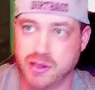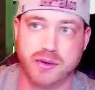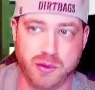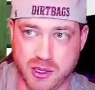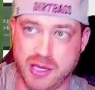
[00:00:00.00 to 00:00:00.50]

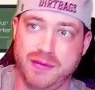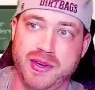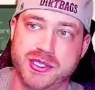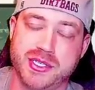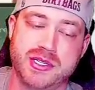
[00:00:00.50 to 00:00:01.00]
11
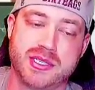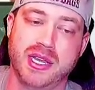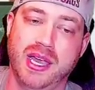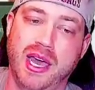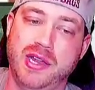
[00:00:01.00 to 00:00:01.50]
inches
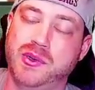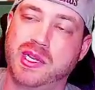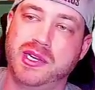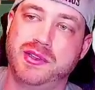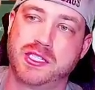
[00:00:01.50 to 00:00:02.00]
and you
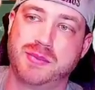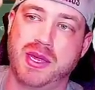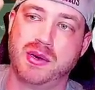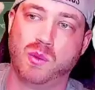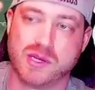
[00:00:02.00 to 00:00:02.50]
can either
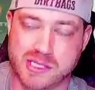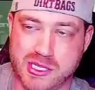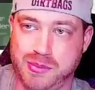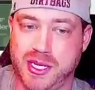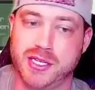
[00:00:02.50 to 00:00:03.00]
spend one
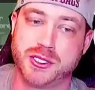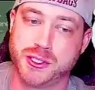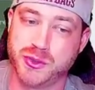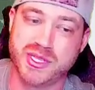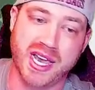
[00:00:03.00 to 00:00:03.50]
CP to
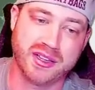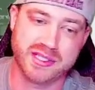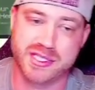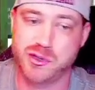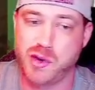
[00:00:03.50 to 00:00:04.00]
shoot down.
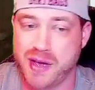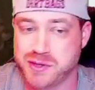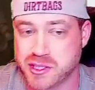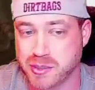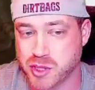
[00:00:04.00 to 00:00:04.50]
Let's say you have
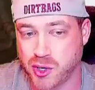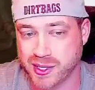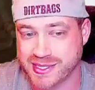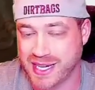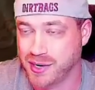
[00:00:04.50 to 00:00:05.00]
some
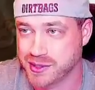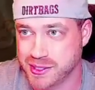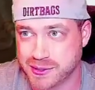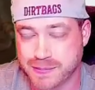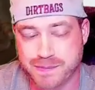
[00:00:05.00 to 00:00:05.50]
targets out
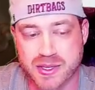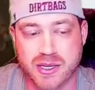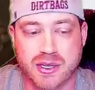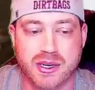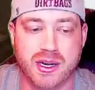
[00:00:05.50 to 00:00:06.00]
here
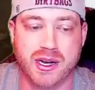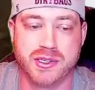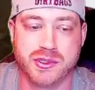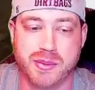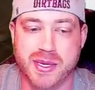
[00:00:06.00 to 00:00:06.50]
uh,
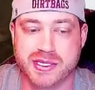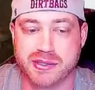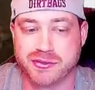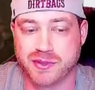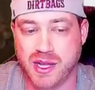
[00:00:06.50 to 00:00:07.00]
you can basically
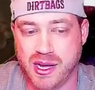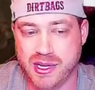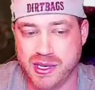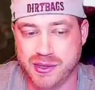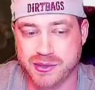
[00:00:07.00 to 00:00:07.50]
fly
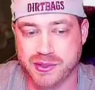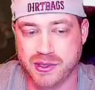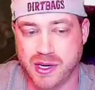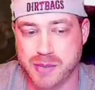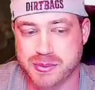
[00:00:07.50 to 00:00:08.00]

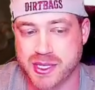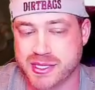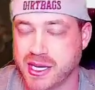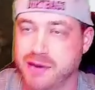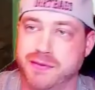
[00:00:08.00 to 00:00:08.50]
either up to the
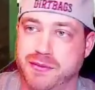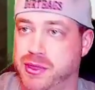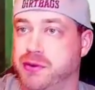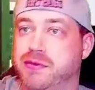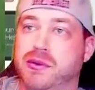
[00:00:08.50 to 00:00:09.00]
second,
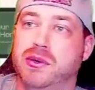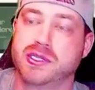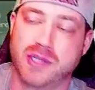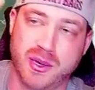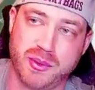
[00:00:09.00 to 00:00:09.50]
third floor,
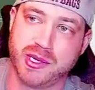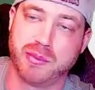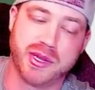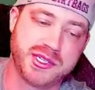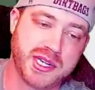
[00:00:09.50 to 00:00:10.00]
so that way you get
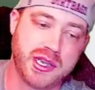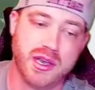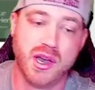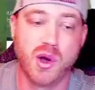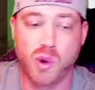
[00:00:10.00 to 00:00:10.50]
plunging,
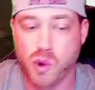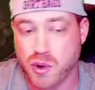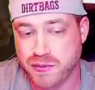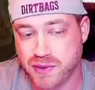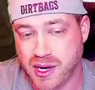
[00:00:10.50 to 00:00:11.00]

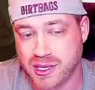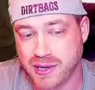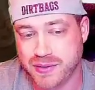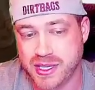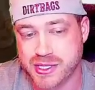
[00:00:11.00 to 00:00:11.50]
or fly
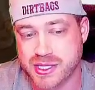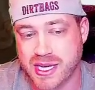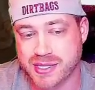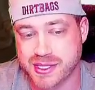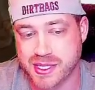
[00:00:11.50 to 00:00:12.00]
11 inches
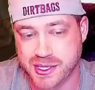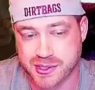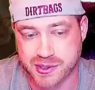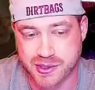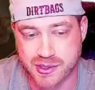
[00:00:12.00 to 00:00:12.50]
out to here,